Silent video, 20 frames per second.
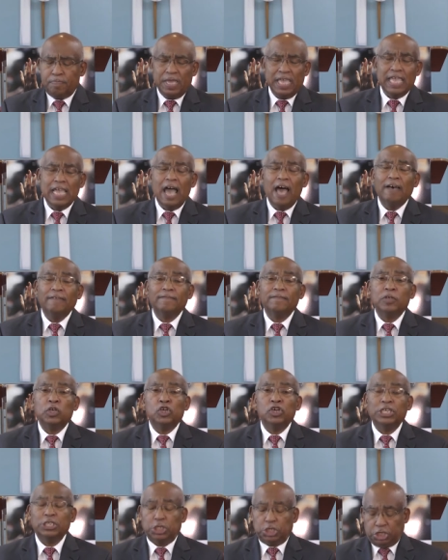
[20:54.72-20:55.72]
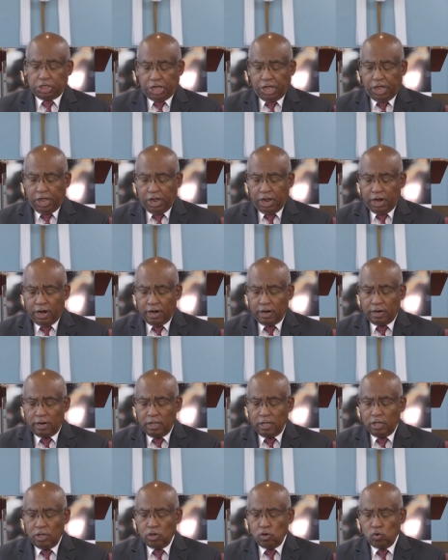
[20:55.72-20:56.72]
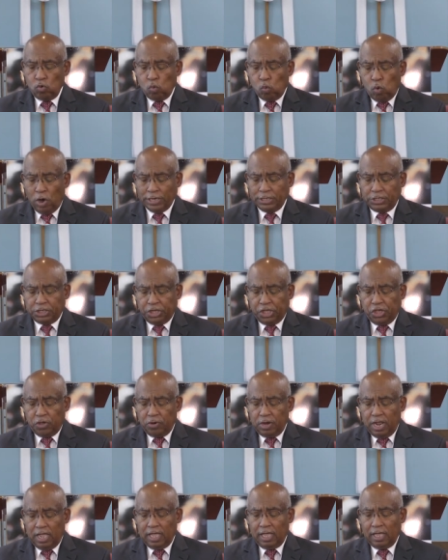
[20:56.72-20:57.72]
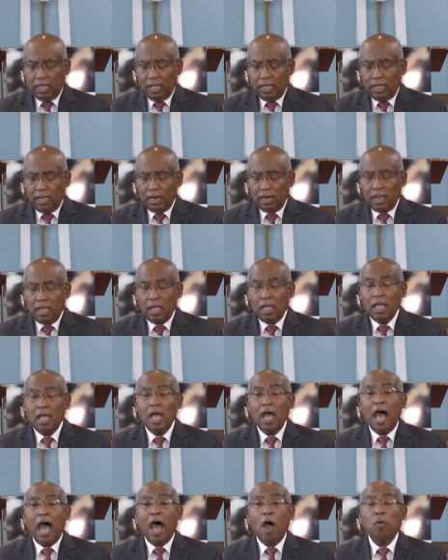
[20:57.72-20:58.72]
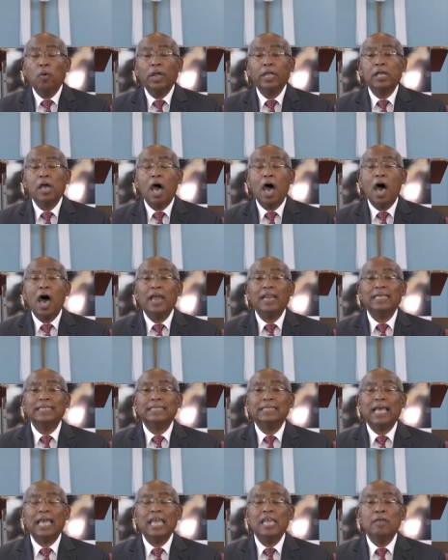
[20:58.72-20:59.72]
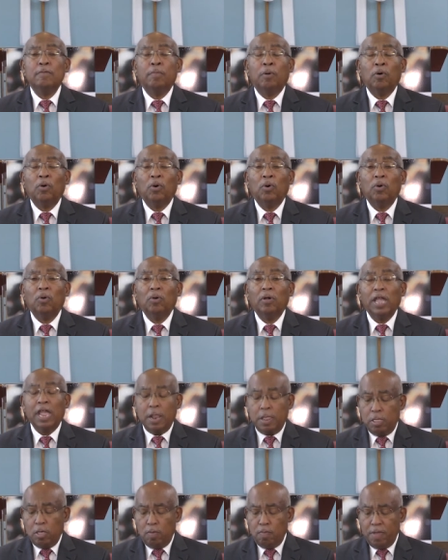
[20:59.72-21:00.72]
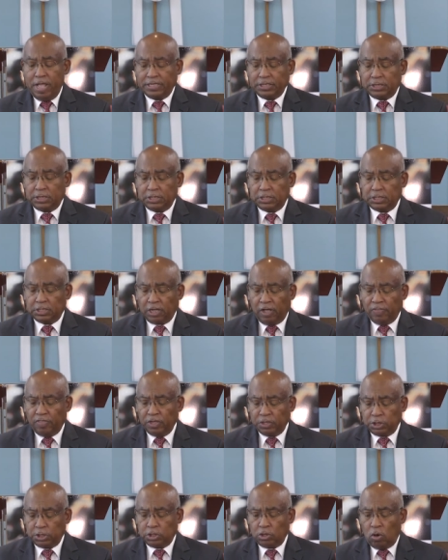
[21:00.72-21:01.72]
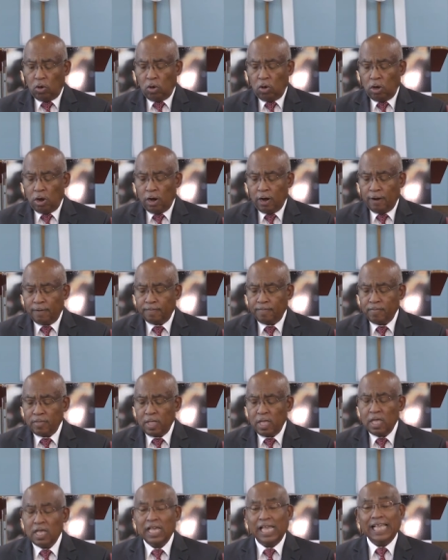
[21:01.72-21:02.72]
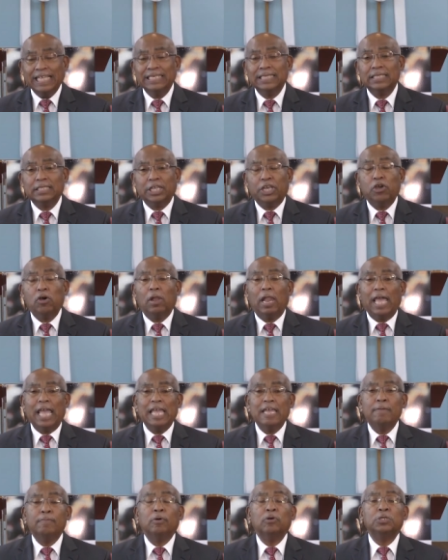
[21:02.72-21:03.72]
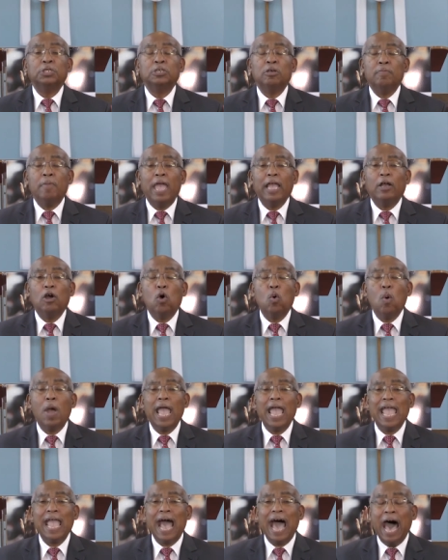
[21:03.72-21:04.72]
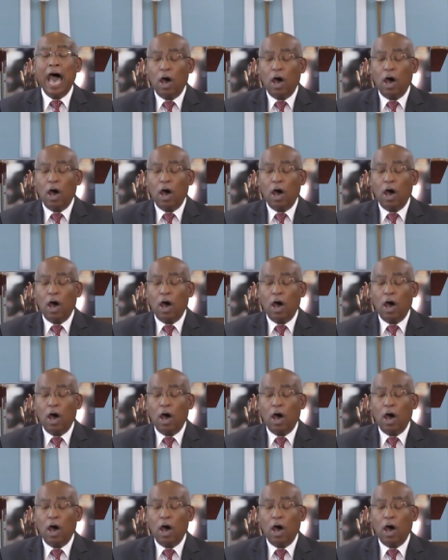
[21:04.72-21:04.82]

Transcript: Be of good cheer. What do you need? Our God is able in the midst of the storm. He's still able to make a way